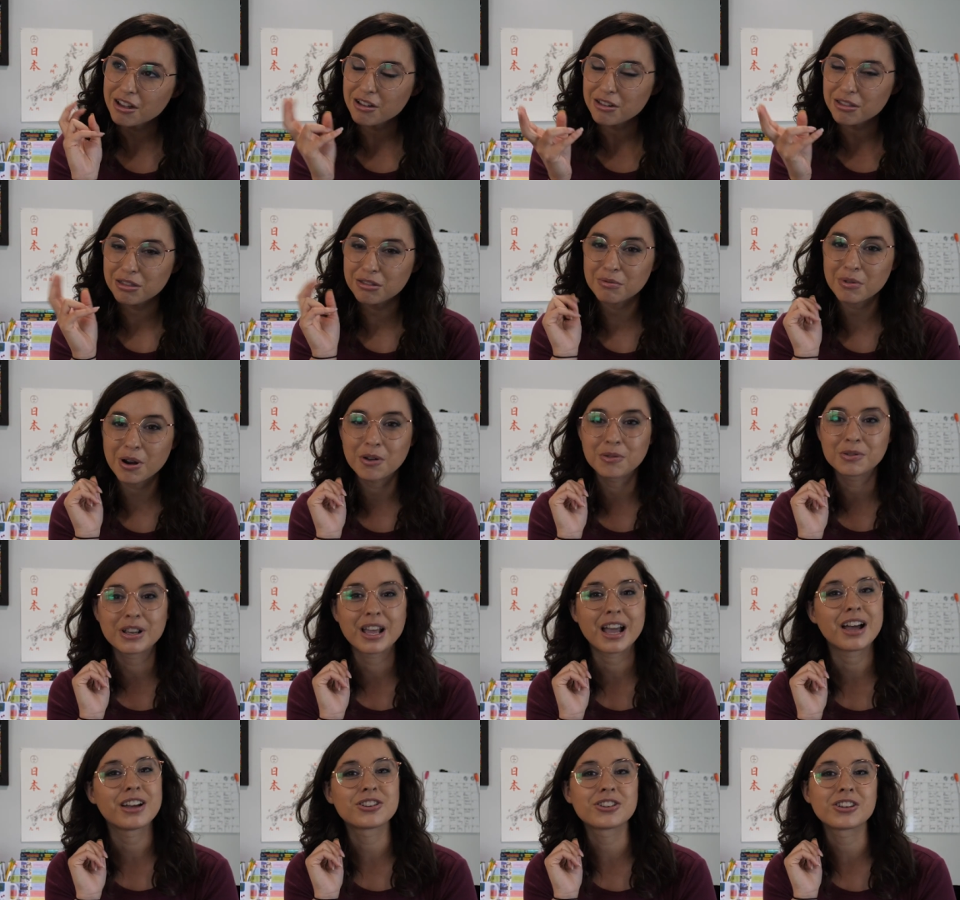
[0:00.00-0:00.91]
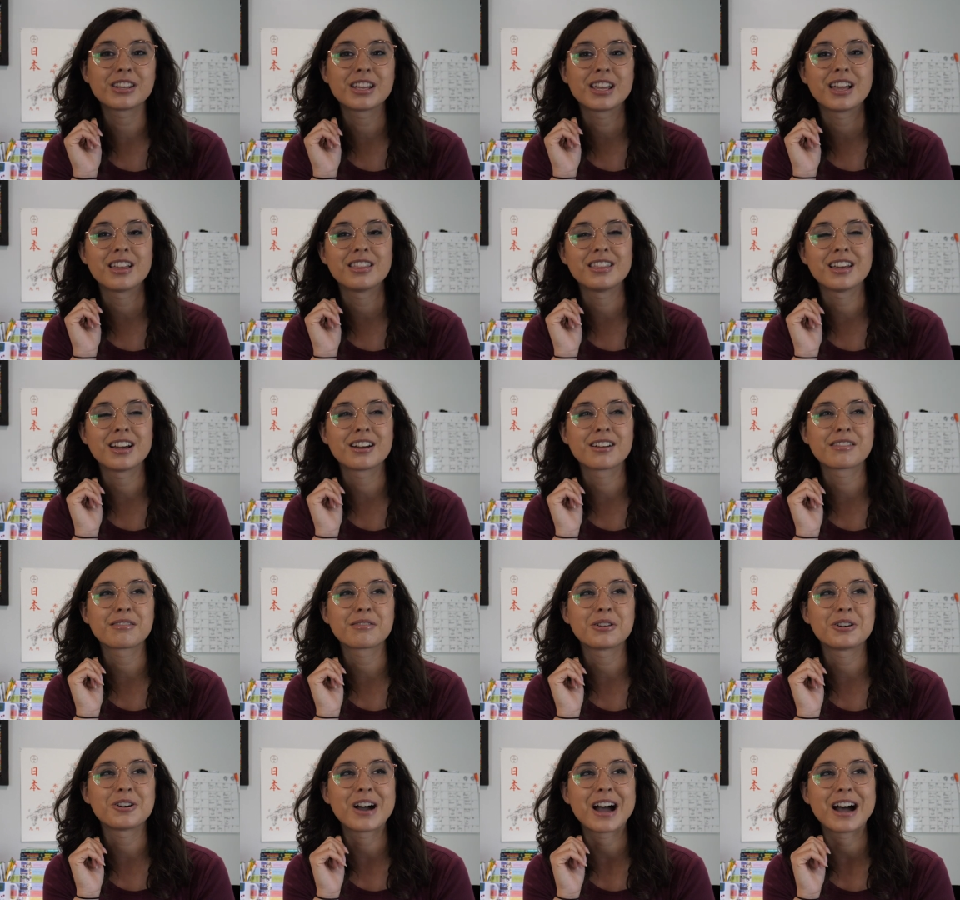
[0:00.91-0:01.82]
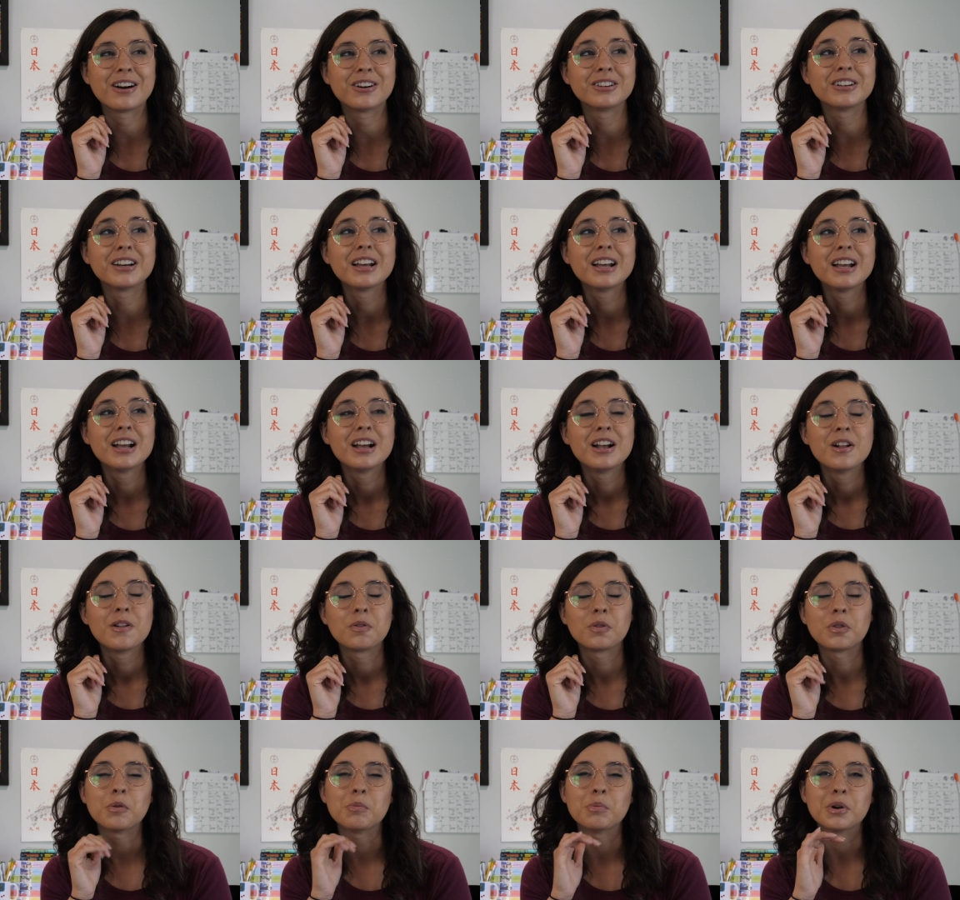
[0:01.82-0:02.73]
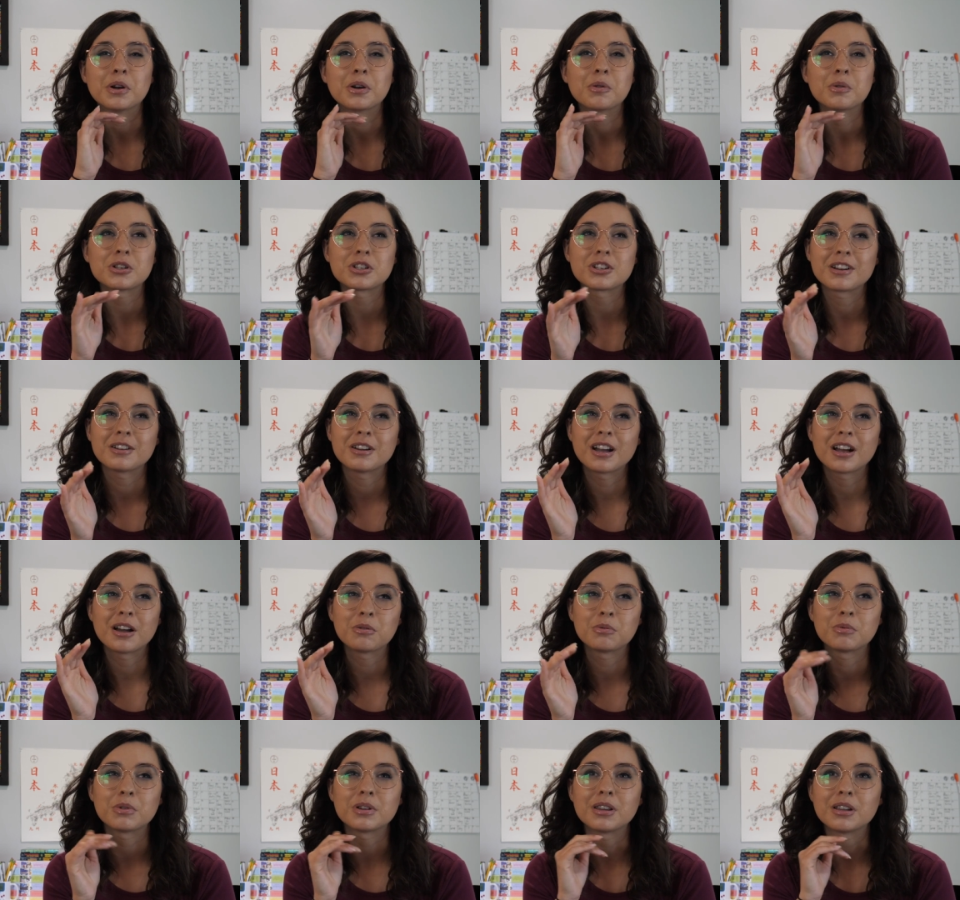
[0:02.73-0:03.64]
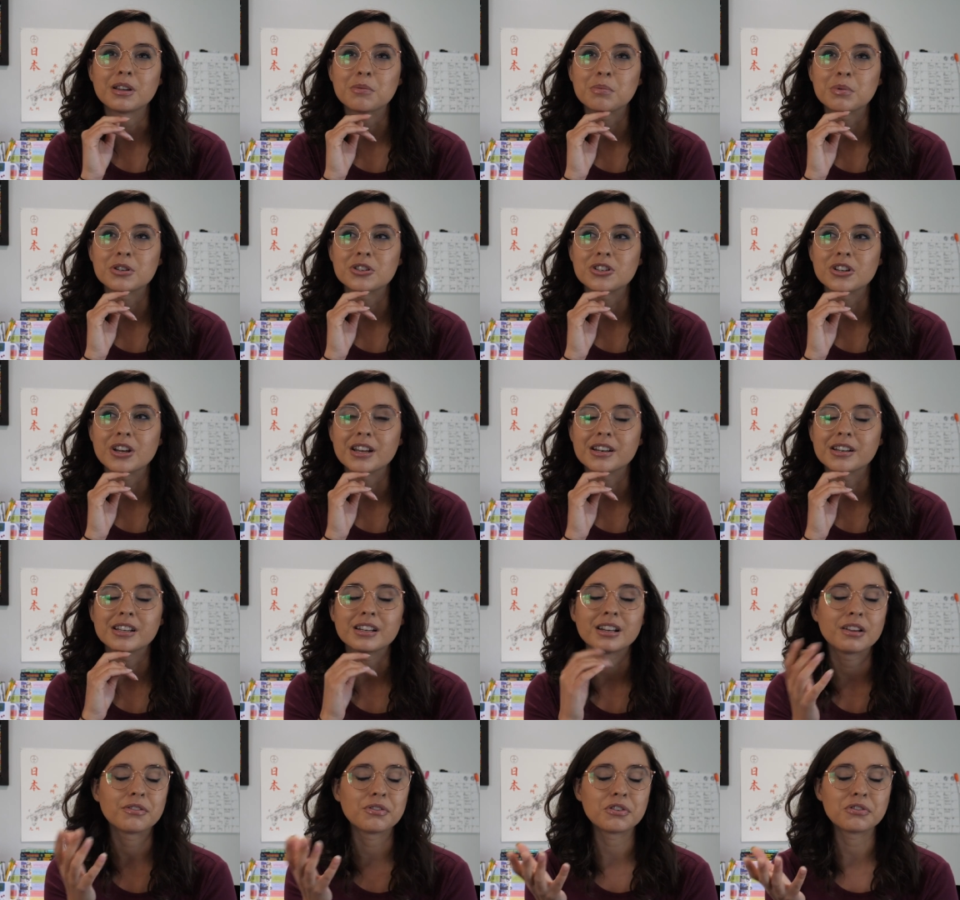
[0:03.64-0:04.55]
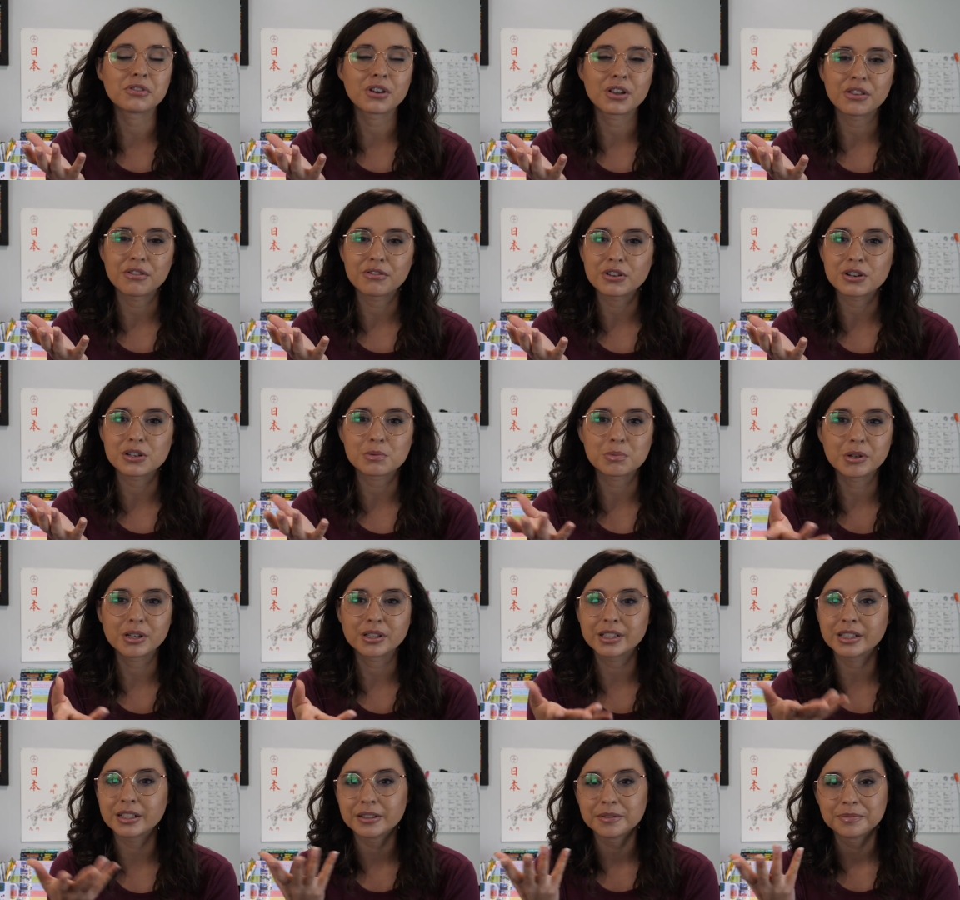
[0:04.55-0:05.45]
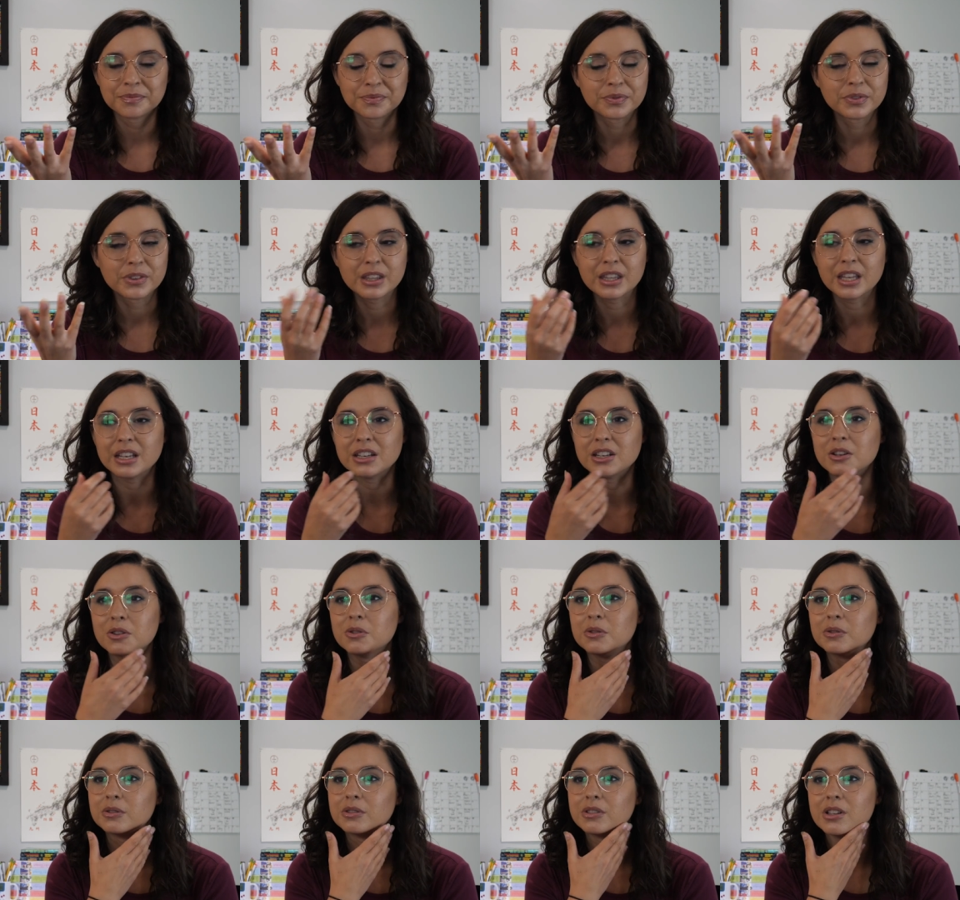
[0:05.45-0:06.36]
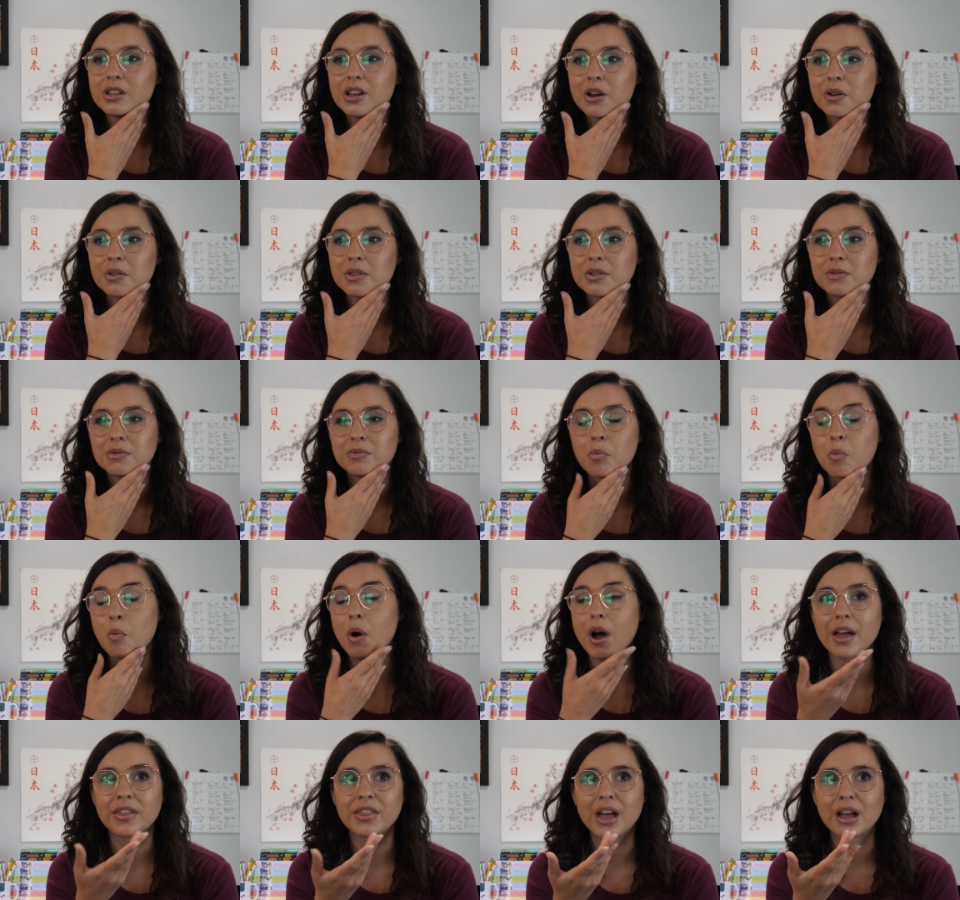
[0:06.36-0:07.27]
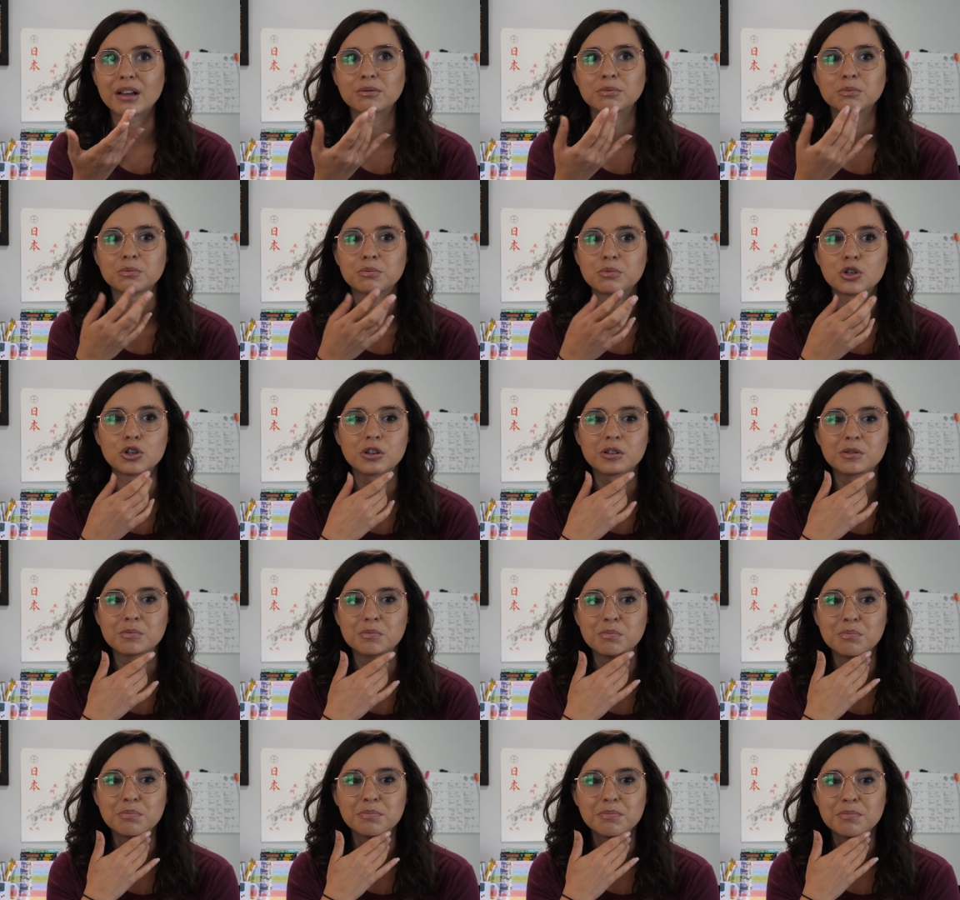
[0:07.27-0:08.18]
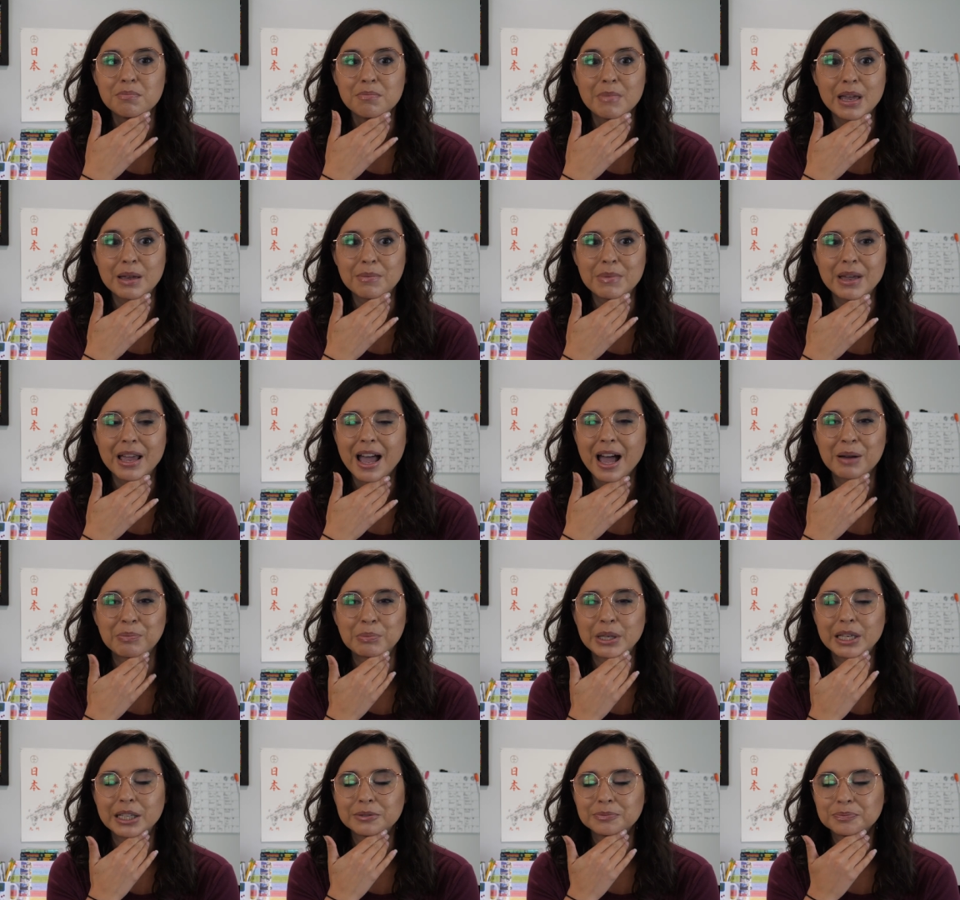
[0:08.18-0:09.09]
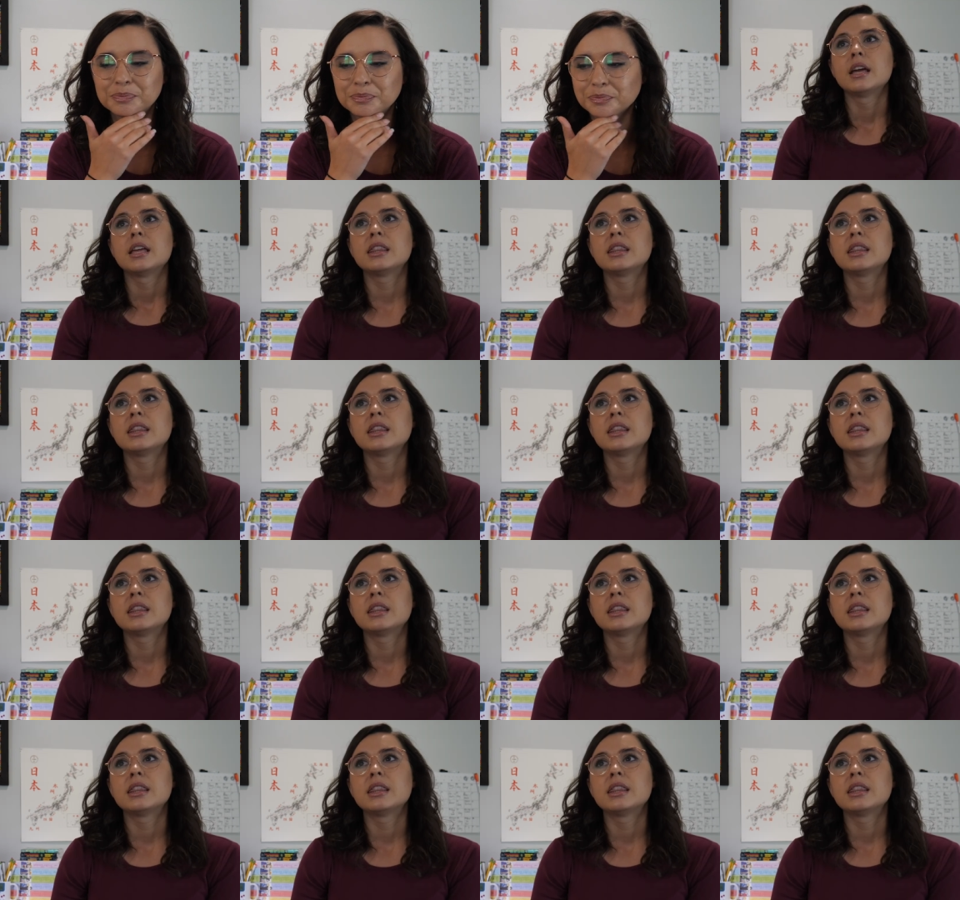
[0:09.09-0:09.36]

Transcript: thrown casually in there throughout the book, which I, I, really appreciated. If you've read the first book, then you know why that should make me happy.